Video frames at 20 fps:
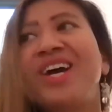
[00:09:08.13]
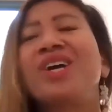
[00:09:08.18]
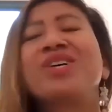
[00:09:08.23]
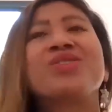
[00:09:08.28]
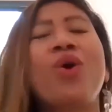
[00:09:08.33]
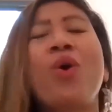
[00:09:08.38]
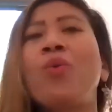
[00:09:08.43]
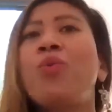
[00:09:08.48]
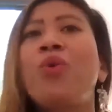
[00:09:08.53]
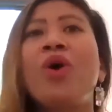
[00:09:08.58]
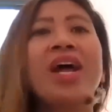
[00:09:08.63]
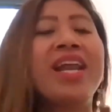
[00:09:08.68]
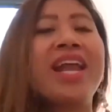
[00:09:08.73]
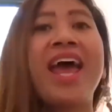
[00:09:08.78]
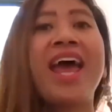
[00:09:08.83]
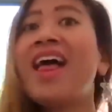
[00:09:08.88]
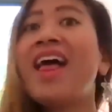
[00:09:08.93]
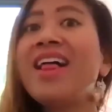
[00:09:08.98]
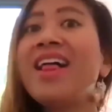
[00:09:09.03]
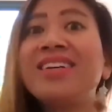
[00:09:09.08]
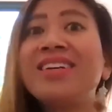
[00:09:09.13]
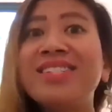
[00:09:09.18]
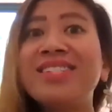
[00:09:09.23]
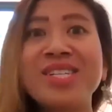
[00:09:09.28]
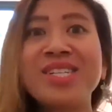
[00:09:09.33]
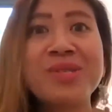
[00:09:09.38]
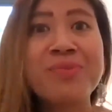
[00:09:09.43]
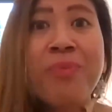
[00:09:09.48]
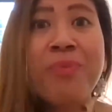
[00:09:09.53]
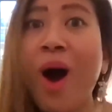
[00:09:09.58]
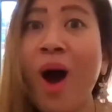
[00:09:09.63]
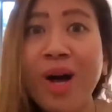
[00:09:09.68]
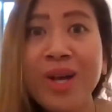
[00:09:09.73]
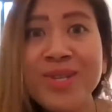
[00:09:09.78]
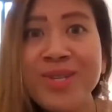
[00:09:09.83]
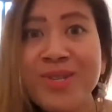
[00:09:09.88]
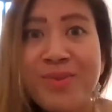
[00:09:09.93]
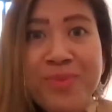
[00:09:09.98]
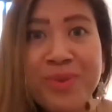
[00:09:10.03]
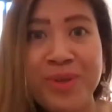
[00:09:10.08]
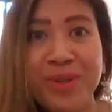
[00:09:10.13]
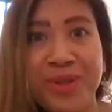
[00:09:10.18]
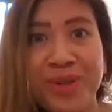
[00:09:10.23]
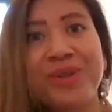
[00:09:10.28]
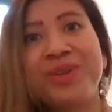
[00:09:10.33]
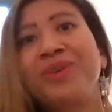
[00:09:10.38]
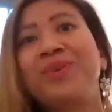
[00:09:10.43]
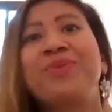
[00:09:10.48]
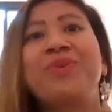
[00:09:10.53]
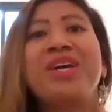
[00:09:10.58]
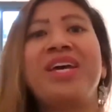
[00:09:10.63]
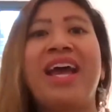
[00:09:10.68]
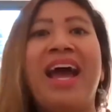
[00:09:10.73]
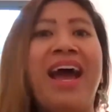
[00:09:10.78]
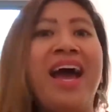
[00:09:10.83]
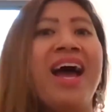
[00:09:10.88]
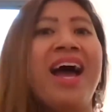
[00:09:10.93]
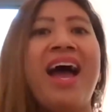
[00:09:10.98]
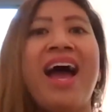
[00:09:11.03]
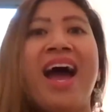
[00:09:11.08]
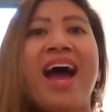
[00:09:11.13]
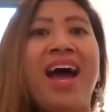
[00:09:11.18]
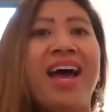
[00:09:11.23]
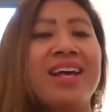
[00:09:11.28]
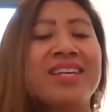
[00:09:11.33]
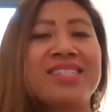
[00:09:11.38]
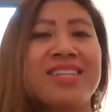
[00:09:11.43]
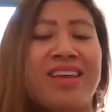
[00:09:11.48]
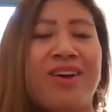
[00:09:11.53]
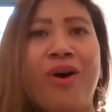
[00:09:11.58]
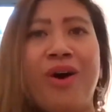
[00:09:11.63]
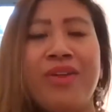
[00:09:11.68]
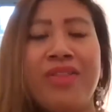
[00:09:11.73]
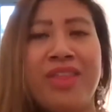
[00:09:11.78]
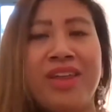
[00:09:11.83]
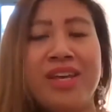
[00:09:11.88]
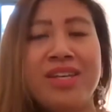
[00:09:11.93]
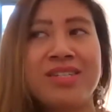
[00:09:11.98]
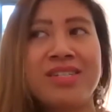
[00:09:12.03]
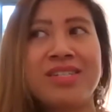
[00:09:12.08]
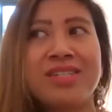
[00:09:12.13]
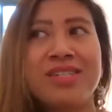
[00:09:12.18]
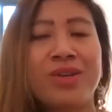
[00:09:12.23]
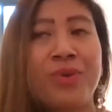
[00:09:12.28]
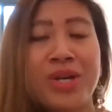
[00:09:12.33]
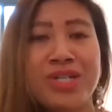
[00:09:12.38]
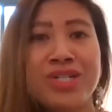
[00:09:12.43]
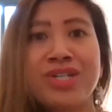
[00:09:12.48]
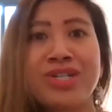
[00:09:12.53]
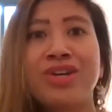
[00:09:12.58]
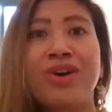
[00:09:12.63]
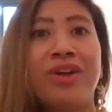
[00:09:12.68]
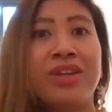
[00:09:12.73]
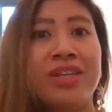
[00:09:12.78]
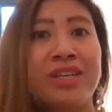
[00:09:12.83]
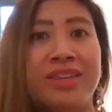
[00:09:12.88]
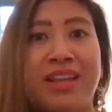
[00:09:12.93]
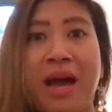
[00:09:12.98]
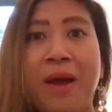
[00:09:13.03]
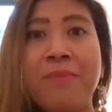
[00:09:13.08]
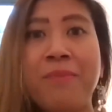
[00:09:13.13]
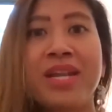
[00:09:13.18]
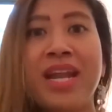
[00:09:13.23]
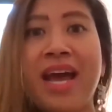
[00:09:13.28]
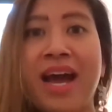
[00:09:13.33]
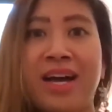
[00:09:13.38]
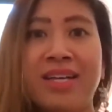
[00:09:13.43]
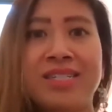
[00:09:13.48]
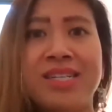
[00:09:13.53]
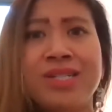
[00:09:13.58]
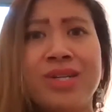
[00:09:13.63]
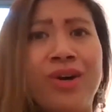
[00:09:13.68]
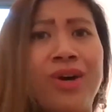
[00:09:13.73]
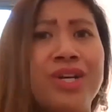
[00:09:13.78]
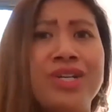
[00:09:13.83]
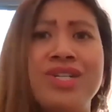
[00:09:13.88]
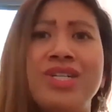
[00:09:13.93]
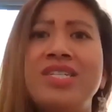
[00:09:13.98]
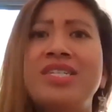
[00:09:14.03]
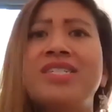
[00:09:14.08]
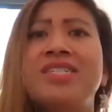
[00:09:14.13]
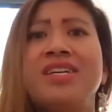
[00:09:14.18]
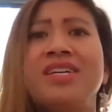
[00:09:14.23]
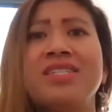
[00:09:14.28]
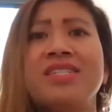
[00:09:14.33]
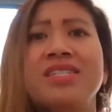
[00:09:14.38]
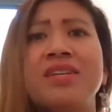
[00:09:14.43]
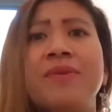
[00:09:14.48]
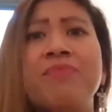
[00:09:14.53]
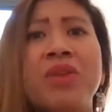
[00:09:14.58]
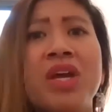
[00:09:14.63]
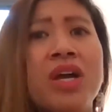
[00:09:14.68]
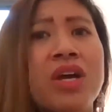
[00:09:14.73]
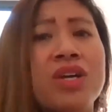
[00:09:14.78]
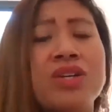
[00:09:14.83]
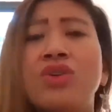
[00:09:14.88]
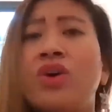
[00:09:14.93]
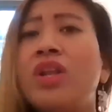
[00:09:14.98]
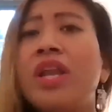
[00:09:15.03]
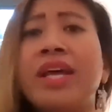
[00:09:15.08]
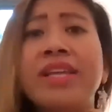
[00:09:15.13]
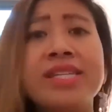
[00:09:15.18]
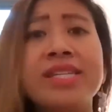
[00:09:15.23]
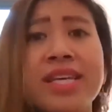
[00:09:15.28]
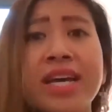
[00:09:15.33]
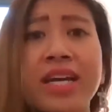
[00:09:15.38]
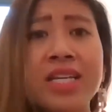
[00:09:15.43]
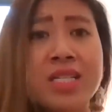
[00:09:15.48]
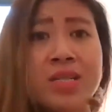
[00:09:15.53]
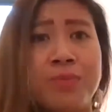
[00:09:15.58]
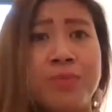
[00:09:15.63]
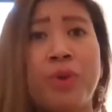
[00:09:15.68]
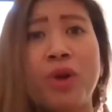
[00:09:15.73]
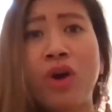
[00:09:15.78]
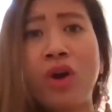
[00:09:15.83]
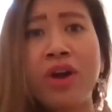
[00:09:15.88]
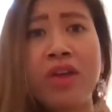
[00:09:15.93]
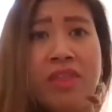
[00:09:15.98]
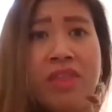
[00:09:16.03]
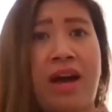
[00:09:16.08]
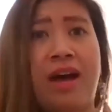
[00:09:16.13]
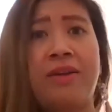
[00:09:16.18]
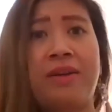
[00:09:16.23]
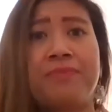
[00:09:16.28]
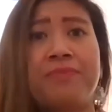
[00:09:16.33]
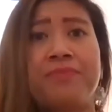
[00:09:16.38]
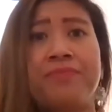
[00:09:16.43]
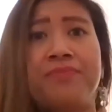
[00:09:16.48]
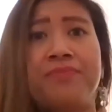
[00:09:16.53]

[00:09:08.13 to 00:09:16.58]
So, what else is possible? We ask this question all the time in Access Consciousness. So, let's explore that.